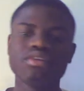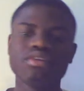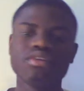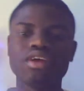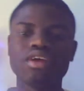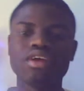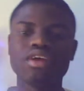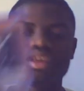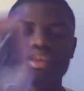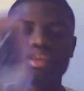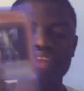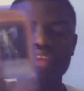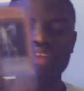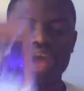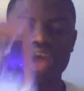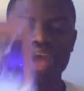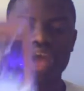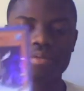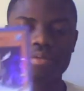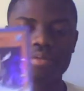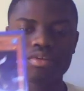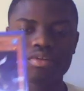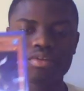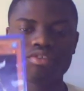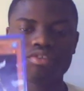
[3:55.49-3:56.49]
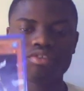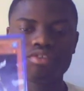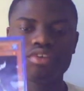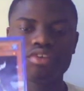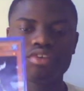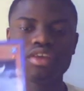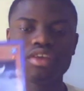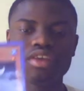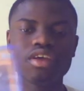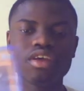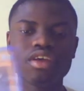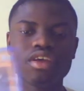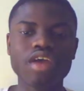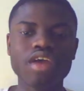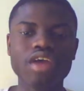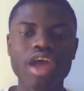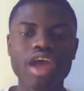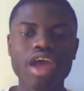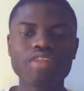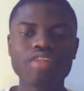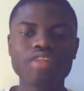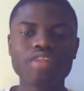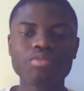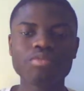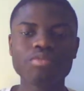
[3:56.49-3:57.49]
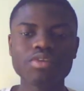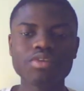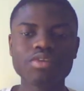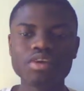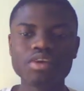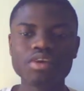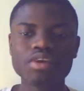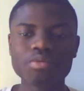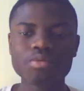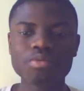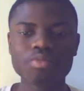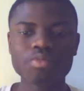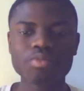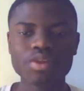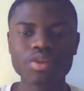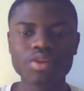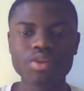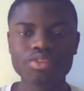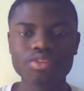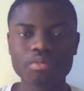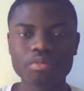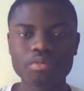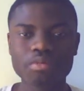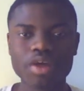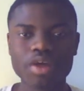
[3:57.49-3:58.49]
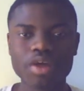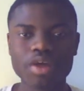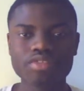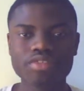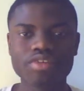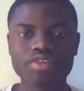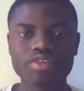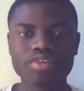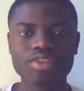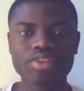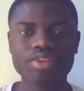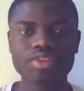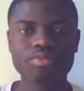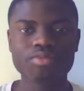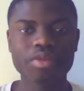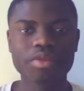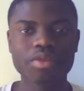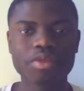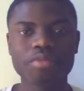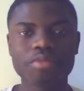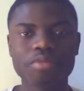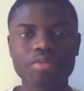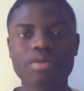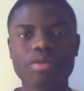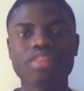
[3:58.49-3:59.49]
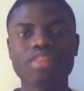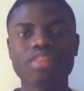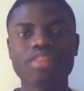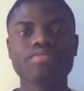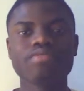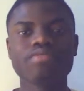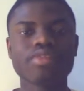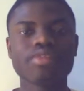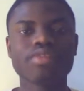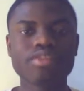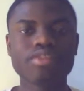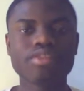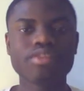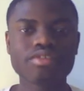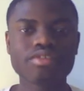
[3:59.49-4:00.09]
in attack position and switching it with one of their monsters that's really impressive on their